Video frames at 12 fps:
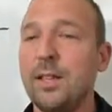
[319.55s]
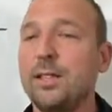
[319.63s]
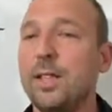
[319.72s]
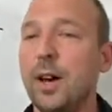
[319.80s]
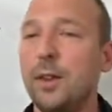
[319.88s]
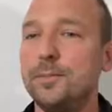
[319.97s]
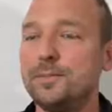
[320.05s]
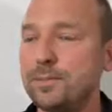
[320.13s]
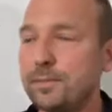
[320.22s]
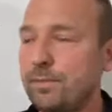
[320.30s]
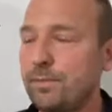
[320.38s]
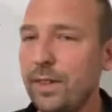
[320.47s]
So
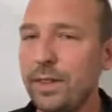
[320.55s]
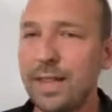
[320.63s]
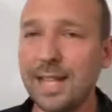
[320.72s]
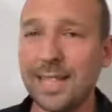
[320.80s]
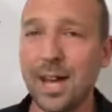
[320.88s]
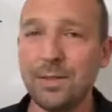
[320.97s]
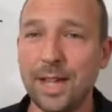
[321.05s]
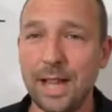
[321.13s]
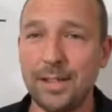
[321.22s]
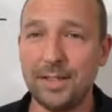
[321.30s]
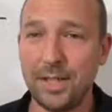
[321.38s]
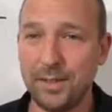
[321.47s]
that's how
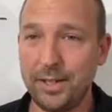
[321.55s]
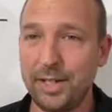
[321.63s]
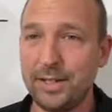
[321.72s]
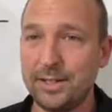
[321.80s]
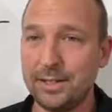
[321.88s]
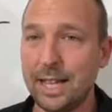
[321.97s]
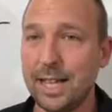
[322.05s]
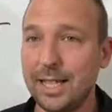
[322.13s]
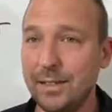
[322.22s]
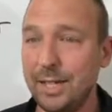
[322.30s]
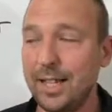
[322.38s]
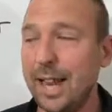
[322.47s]
negativity
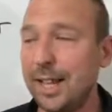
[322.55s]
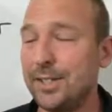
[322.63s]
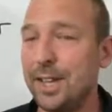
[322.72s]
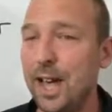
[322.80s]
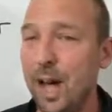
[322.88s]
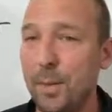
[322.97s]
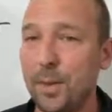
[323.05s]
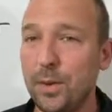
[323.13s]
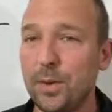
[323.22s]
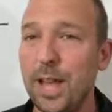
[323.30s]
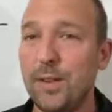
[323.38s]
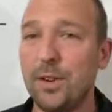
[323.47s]
can actually help
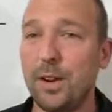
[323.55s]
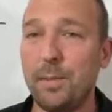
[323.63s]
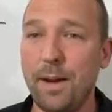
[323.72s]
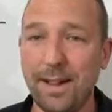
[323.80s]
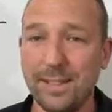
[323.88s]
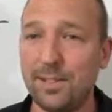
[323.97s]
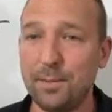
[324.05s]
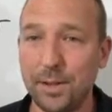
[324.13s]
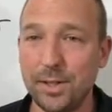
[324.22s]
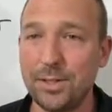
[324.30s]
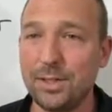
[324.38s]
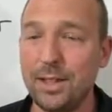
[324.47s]
you. Now, if you're a positive
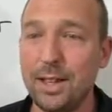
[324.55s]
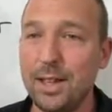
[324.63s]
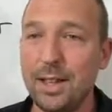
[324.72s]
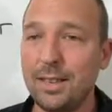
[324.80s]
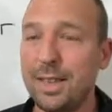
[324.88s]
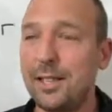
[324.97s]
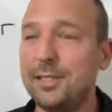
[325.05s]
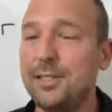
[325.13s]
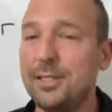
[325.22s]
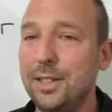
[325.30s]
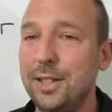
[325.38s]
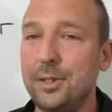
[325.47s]
person, that's,
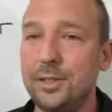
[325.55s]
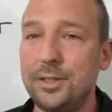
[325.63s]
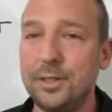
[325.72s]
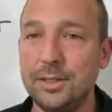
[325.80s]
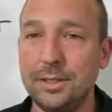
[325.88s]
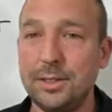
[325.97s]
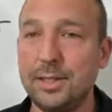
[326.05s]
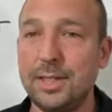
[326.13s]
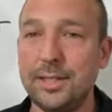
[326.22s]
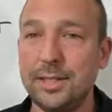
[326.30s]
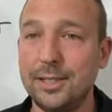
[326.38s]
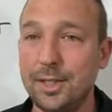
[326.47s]

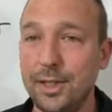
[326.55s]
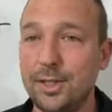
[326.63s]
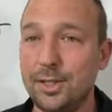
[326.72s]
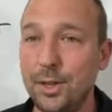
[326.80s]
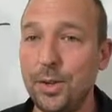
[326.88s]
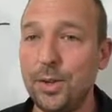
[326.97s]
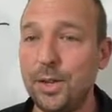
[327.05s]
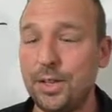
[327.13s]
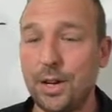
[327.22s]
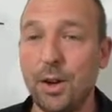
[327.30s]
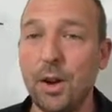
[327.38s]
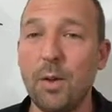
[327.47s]
just as good too, because
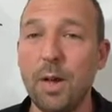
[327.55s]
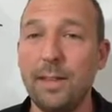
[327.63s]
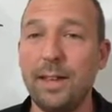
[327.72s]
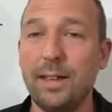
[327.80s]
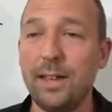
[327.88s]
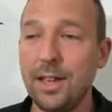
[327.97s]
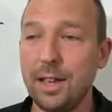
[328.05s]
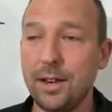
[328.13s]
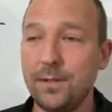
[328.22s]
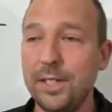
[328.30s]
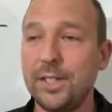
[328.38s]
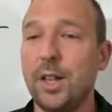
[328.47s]
you're eventually
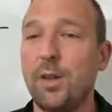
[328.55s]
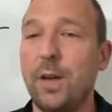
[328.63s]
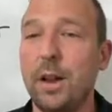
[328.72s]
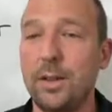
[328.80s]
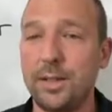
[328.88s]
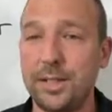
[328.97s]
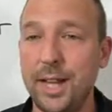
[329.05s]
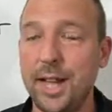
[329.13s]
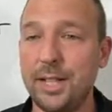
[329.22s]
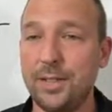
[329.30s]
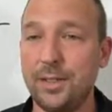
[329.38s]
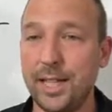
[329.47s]
going to want to
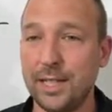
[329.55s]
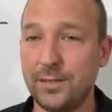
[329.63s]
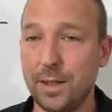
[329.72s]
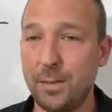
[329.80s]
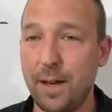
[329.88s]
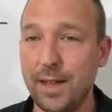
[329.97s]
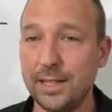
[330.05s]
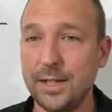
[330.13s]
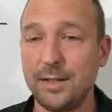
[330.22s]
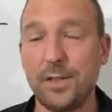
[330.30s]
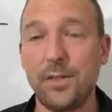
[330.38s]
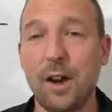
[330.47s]
change your things for the
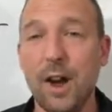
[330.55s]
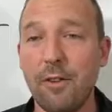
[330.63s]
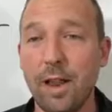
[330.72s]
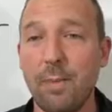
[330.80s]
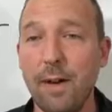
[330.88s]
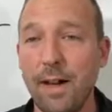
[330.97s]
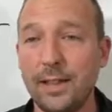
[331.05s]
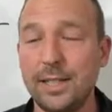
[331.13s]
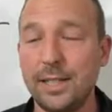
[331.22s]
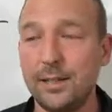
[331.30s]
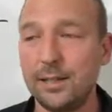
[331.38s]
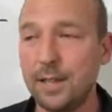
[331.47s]
positive. So if you're already
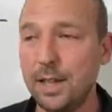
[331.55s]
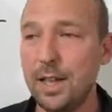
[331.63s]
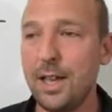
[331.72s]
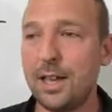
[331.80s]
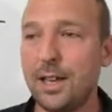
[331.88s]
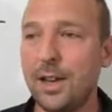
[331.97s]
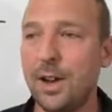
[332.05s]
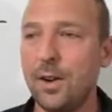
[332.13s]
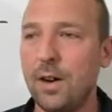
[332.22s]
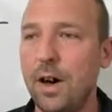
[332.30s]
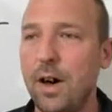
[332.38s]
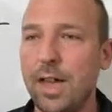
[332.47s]
positive,
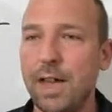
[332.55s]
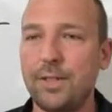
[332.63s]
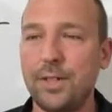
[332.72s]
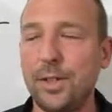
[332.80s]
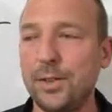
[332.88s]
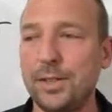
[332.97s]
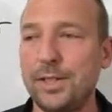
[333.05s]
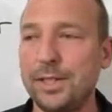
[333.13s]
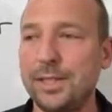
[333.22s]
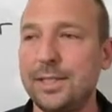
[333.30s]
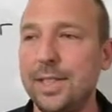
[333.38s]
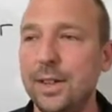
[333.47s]
all you have to do is
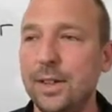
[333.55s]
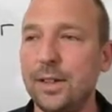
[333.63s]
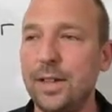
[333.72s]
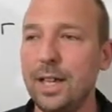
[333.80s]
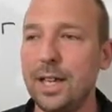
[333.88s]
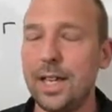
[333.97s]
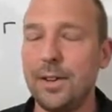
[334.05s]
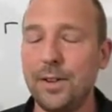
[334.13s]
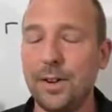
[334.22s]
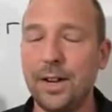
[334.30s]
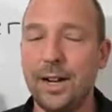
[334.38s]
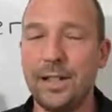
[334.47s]
just still, if
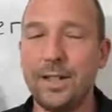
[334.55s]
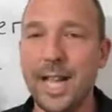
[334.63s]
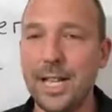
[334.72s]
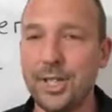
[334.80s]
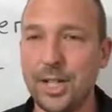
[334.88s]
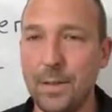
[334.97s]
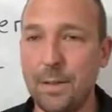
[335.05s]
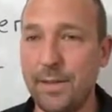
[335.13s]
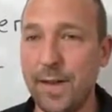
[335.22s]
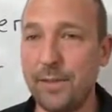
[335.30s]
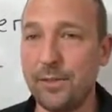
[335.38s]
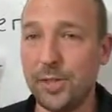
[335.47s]
you're in a daydream, if
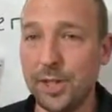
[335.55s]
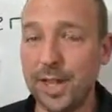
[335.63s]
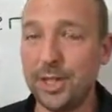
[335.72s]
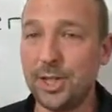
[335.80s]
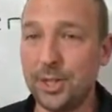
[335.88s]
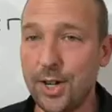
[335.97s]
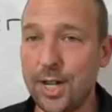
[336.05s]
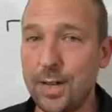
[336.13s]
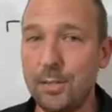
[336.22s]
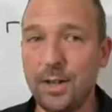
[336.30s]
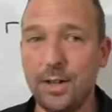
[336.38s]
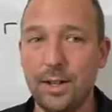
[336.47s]
you have a really nice
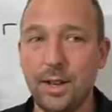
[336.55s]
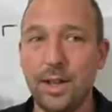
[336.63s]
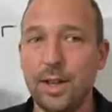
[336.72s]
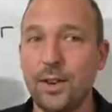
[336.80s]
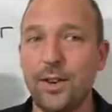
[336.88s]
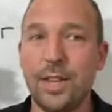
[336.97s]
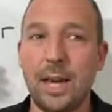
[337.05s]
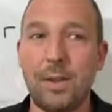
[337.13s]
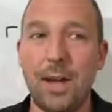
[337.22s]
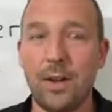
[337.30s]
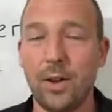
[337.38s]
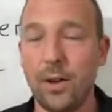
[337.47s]
dream and you're thinking
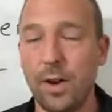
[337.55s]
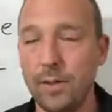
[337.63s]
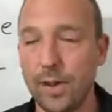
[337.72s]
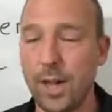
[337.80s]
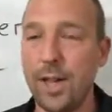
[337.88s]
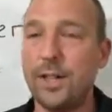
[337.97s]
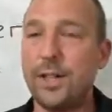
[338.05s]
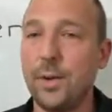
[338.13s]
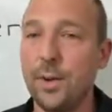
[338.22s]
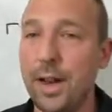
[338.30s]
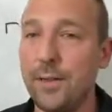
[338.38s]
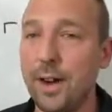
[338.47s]
about going on vacation or
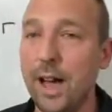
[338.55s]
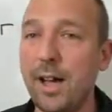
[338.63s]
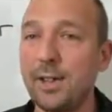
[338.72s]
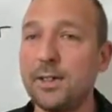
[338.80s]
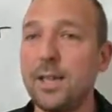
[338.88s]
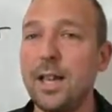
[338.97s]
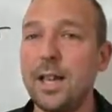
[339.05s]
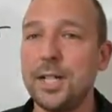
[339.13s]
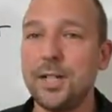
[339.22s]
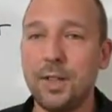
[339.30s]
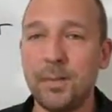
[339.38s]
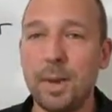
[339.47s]
whatever else,
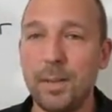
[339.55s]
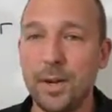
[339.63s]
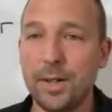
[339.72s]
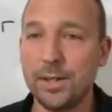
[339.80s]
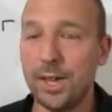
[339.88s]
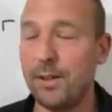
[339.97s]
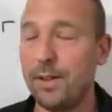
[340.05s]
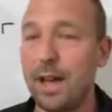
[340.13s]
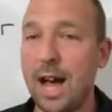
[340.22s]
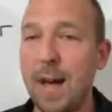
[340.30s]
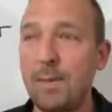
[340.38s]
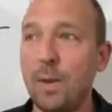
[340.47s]
just remember yourself.
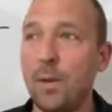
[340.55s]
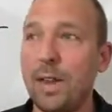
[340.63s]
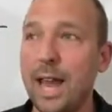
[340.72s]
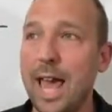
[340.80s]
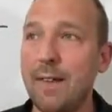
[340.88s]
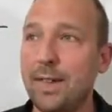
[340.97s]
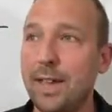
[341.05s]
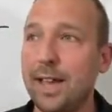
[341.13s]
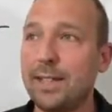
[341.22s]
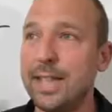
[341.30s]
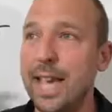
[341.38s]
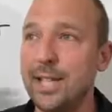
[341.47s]
I'm the one having
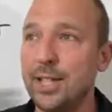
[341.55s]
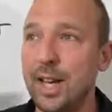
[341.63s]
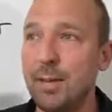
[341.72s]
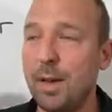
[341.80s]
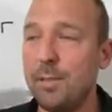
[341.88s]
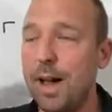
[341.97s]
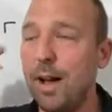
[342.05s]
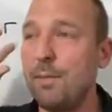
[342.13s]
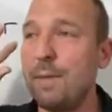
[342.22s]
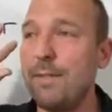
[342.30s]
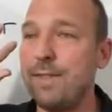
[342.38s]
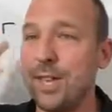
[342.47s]
a daydream
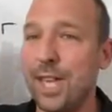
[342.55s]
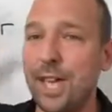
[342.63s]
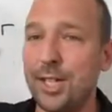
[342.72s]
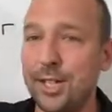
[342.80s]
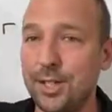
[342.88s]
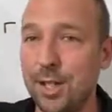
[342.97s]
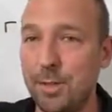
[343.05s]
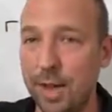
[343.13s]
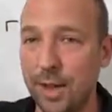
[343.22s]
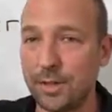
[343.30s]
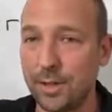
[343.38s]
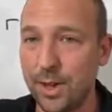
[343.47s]
about my vacation to
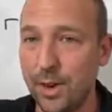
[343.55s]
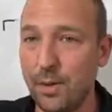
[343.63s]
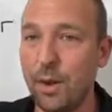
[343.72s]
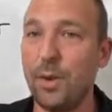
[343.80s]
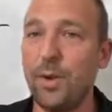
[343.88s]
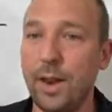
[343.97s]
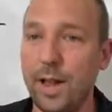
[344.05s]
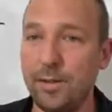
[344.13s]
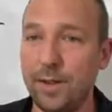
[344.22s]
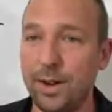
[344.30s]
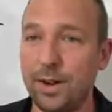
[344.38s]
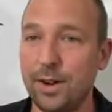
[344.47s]
Mexico or
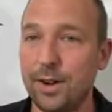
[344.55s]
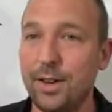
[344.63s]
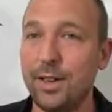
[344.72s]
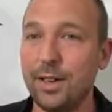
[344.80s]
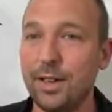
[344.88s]
whatever your